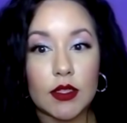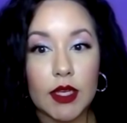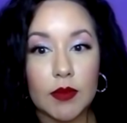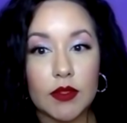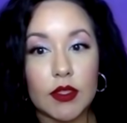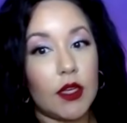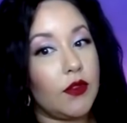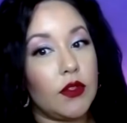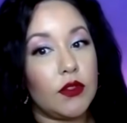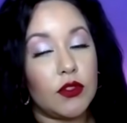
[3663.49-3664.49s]
claims to love
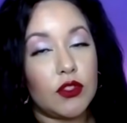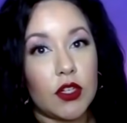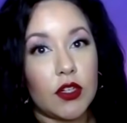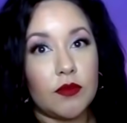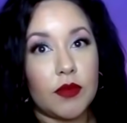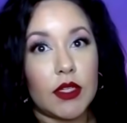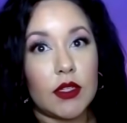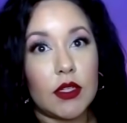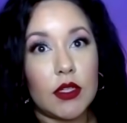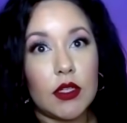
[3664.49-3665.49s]
you. You should have
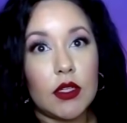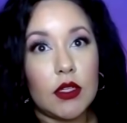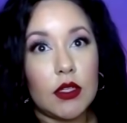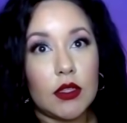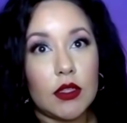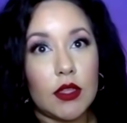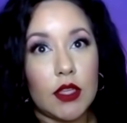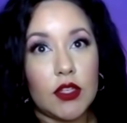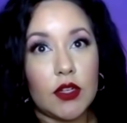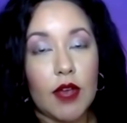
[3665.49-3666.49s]
been, they
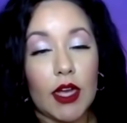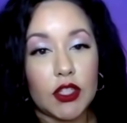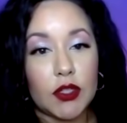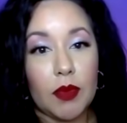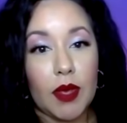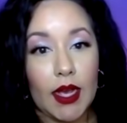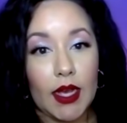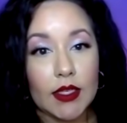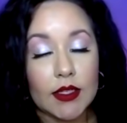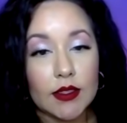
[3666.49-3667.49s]
should have had your back.
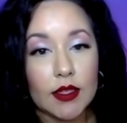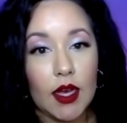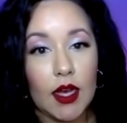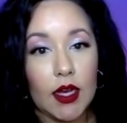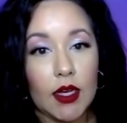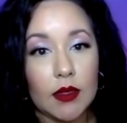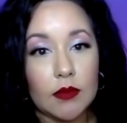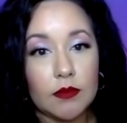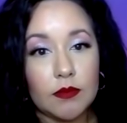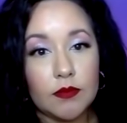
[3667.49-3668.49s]

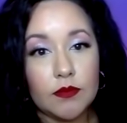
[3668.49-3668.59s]
And